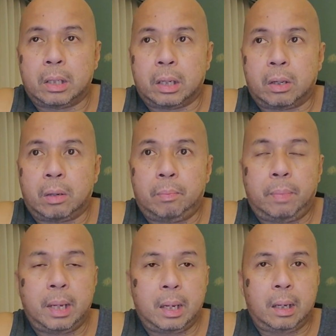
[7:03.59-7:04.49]
it could
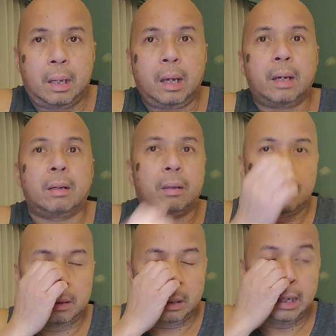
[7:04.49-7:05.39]
be
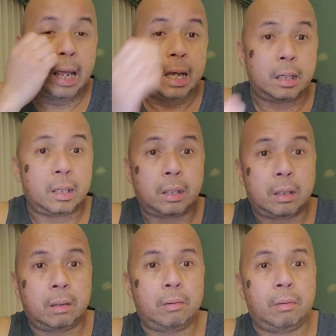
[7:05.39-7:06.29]
less